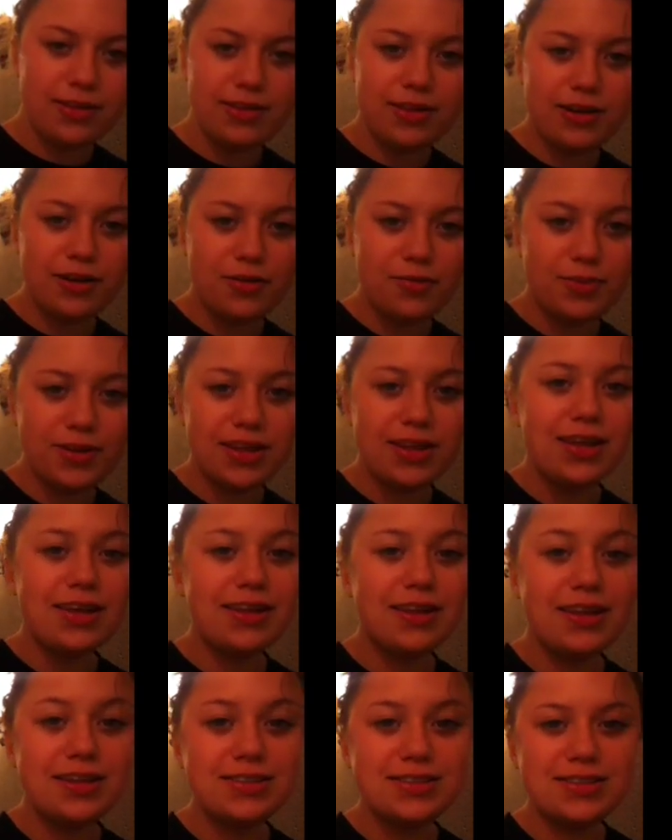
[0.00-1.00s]
Then I'll be like
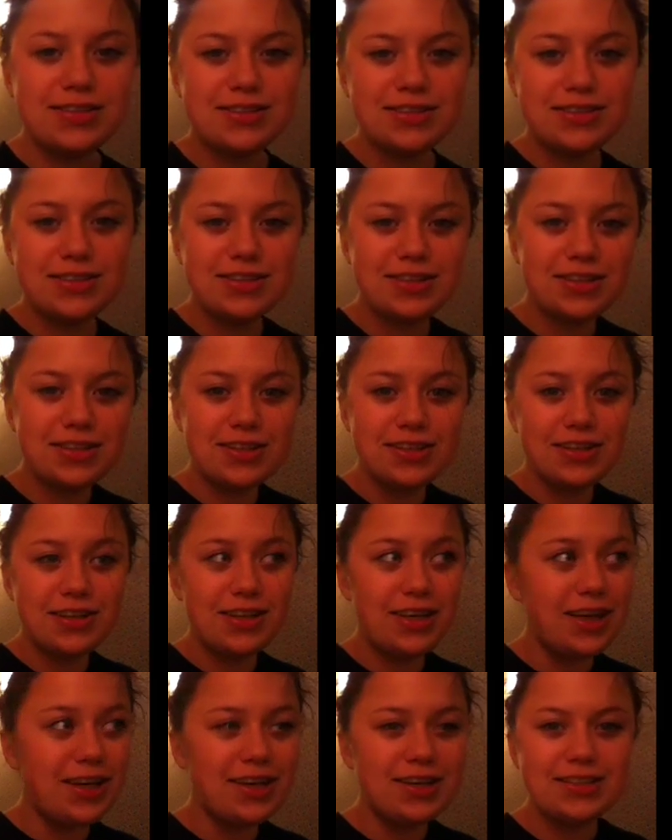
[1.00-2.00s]
less
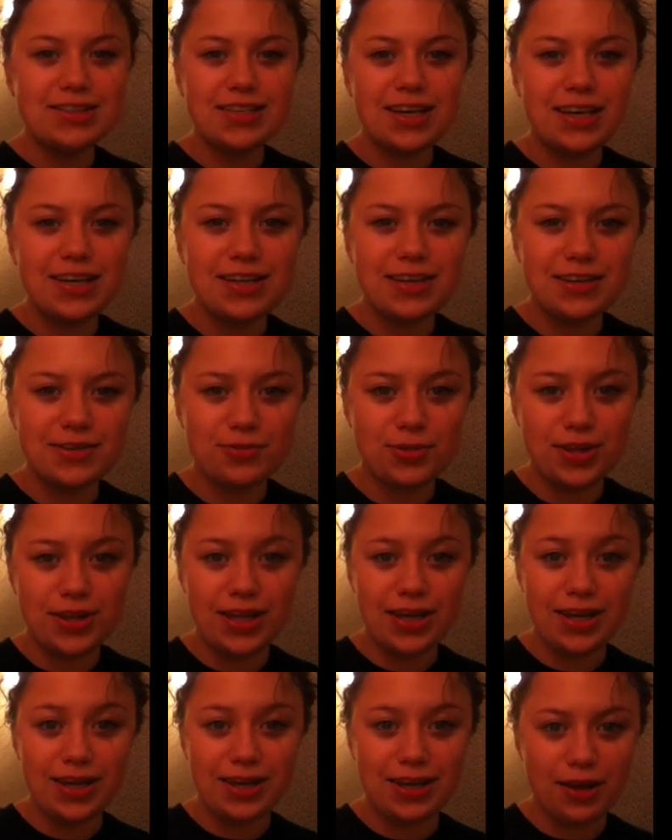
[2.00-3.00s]
like excited when
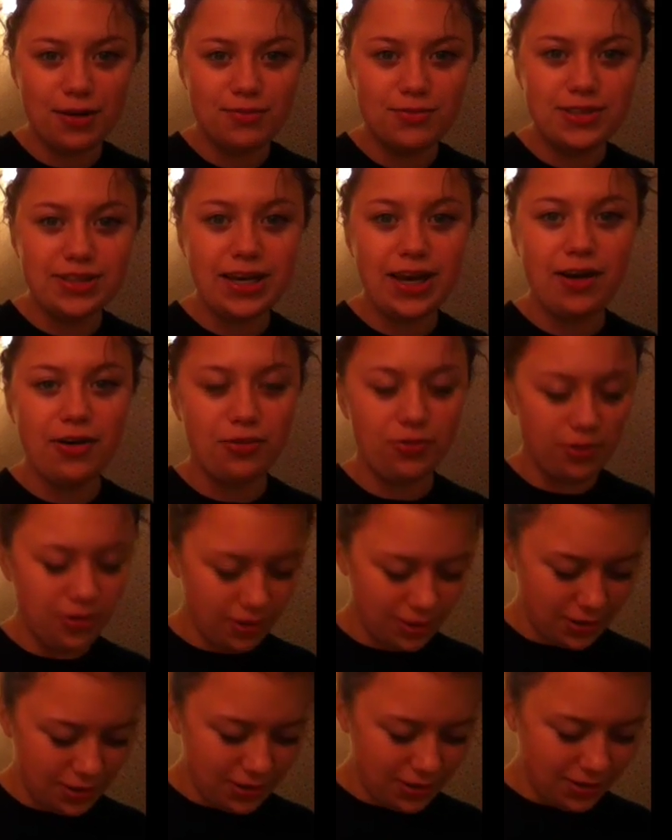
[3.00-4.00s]
it comes out.
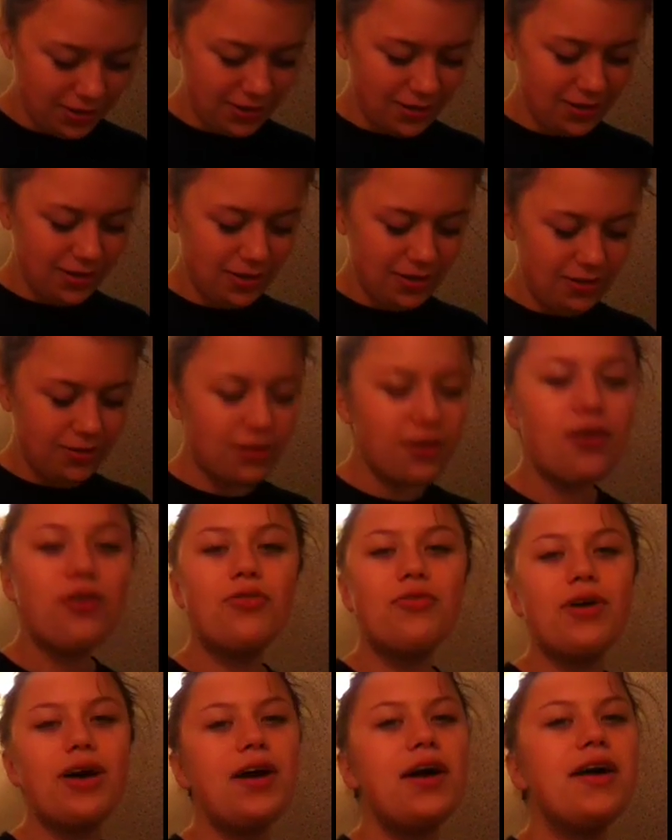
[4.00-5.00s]

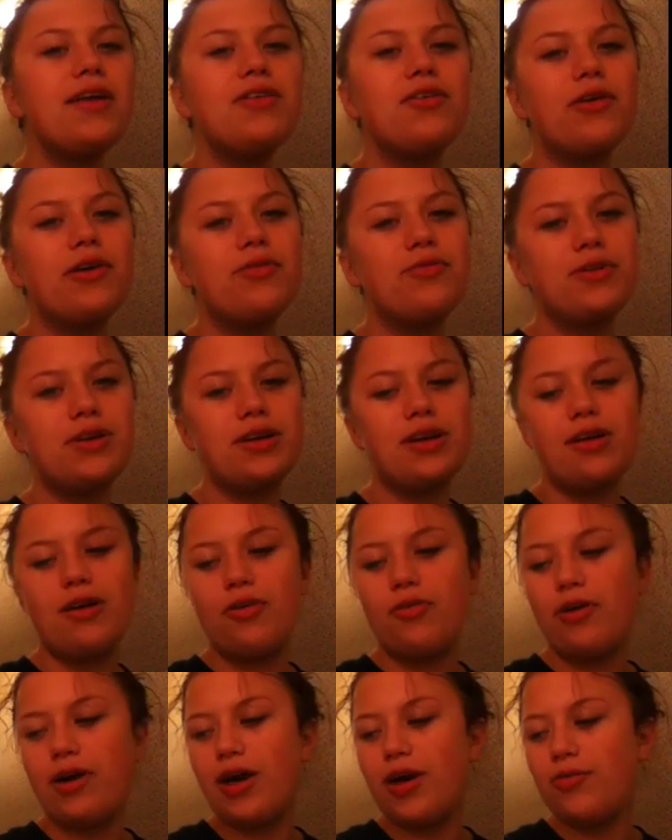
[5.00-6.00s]
No, I want to
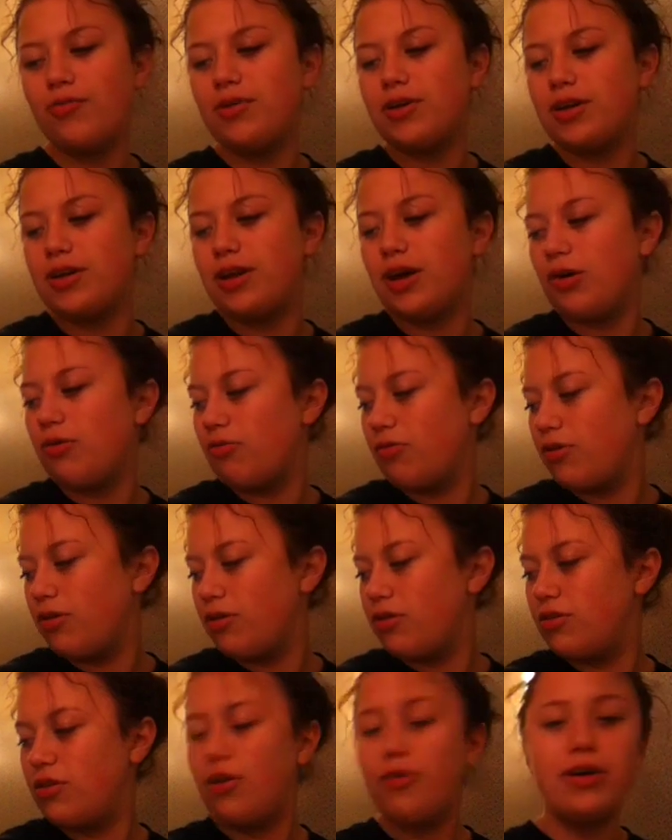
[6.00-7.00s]
know. I want to know.
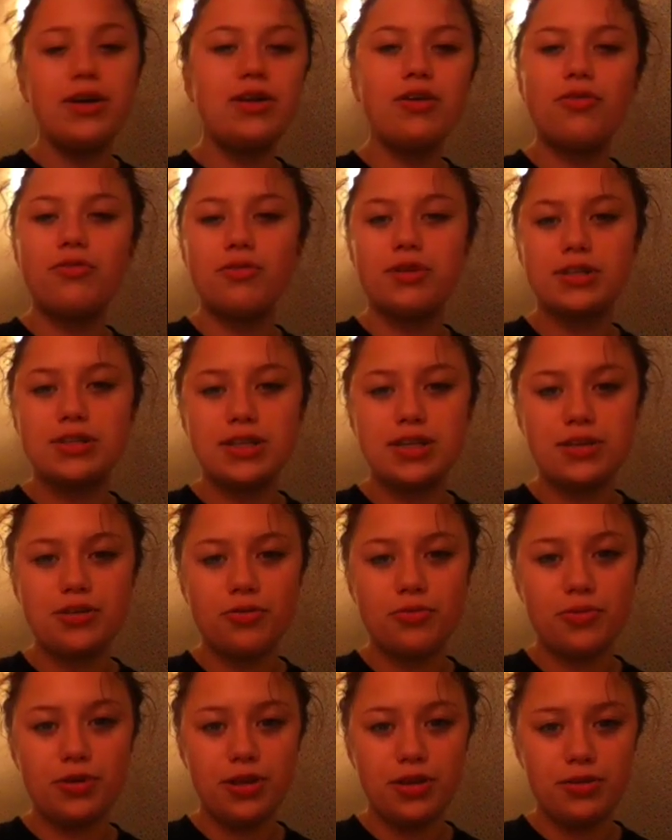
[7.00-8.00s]
No, I don't, because I
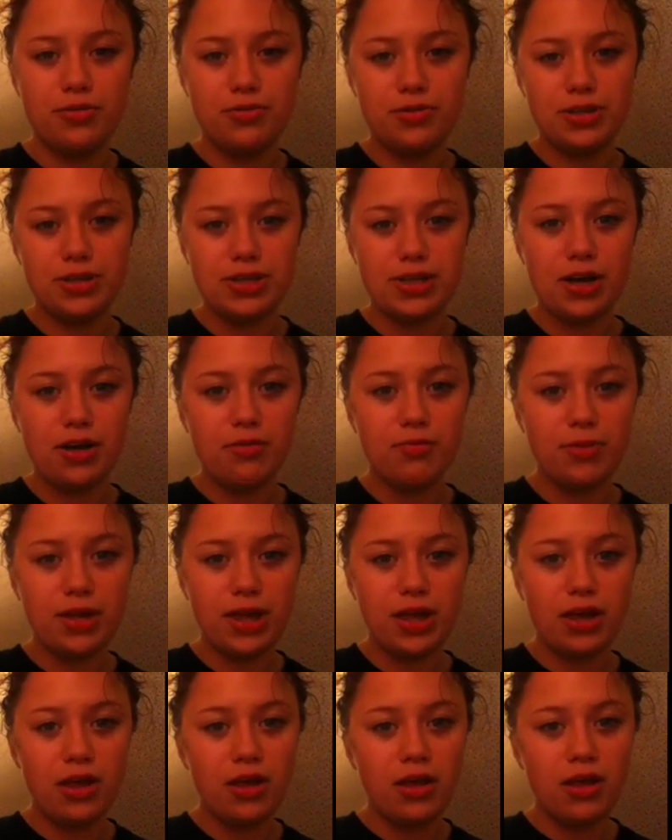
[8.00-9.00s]
don't want you to tell
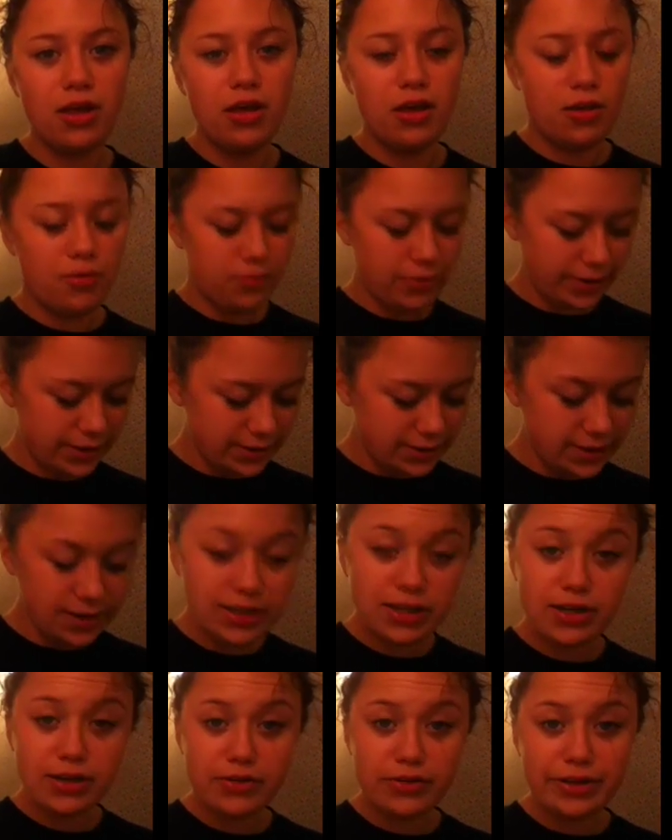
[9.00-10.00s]
me. Because
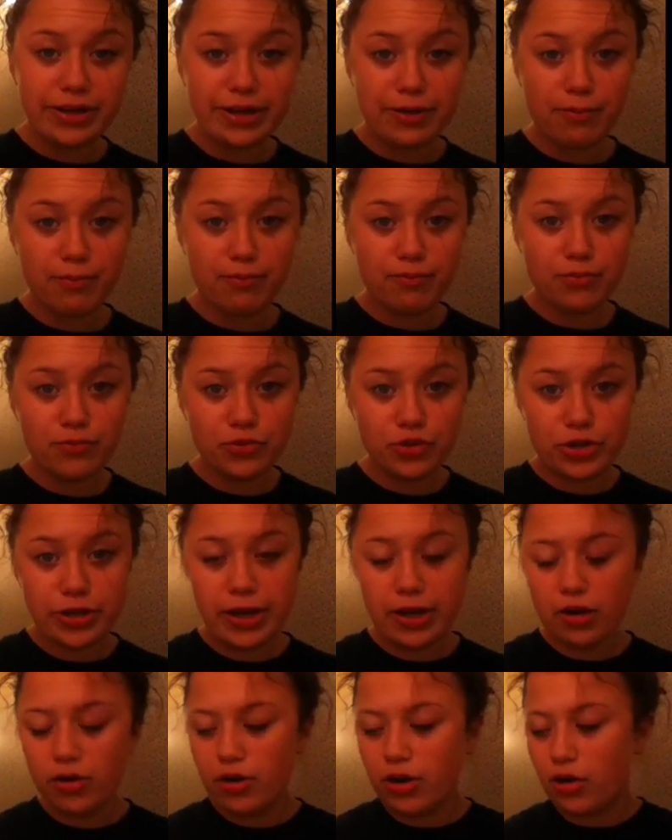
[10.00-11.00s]
then it'll like
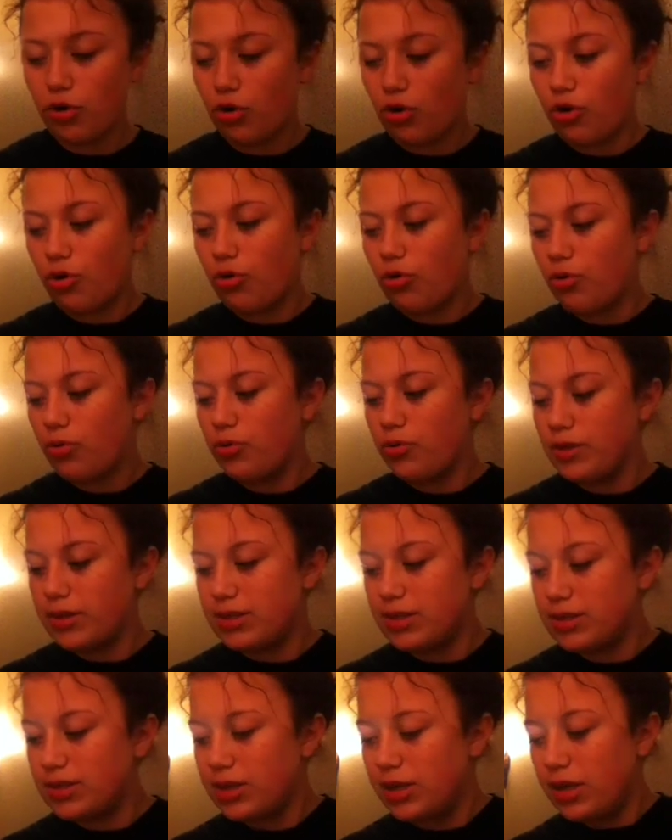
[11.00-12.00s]
tear a hole in
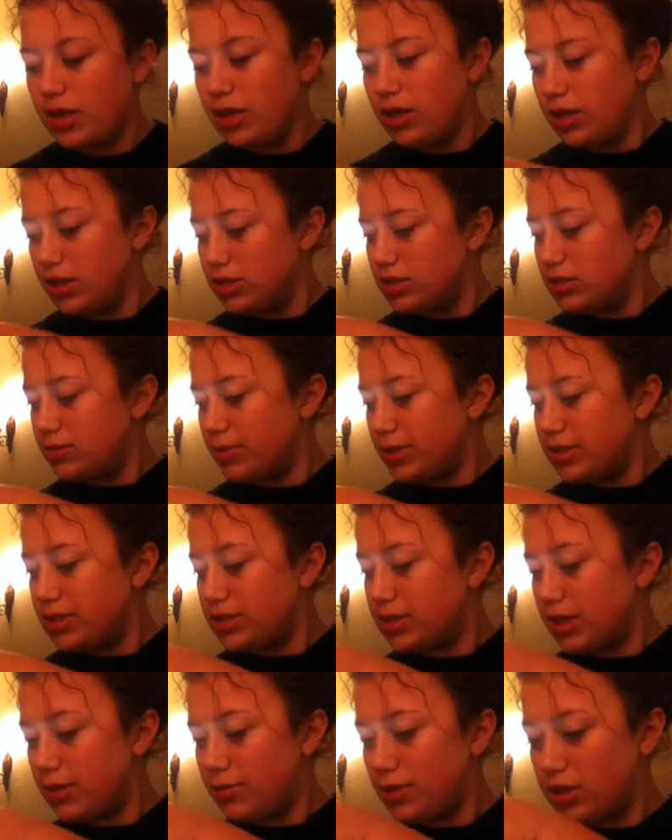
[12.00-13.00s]
the
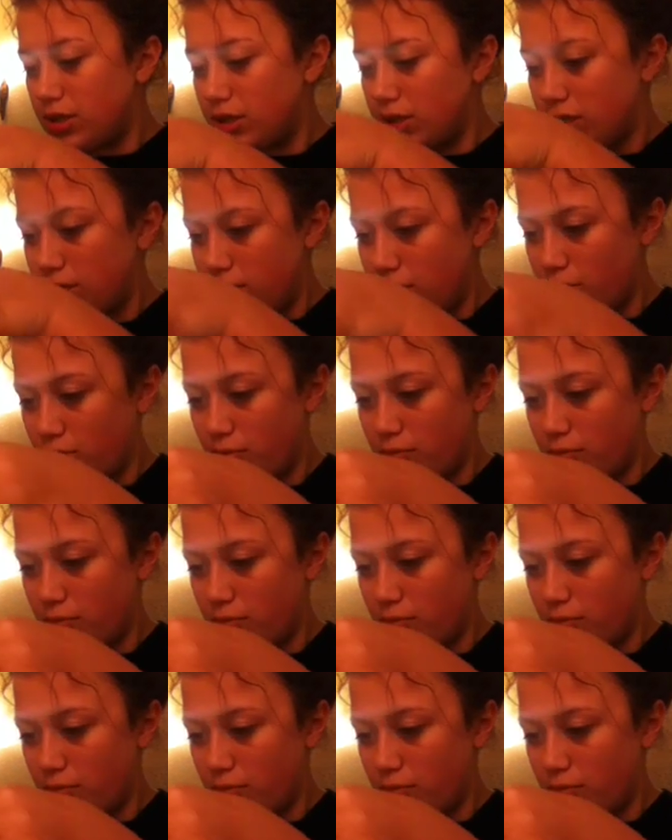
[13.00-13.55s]
space-time continuum.